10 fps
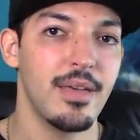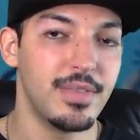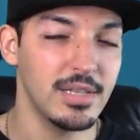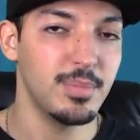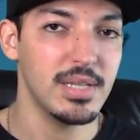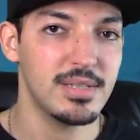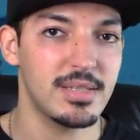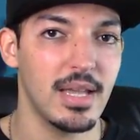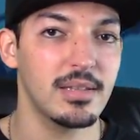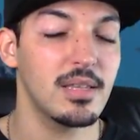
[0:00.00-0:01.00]
That being
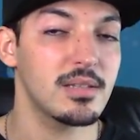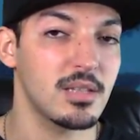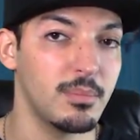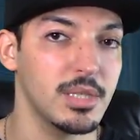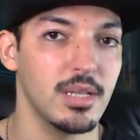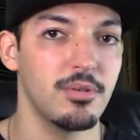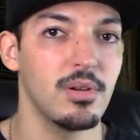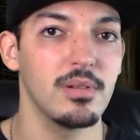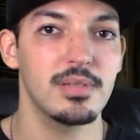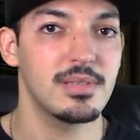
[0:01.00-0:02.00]
said, some
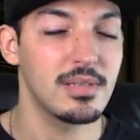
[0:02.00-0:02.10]
materials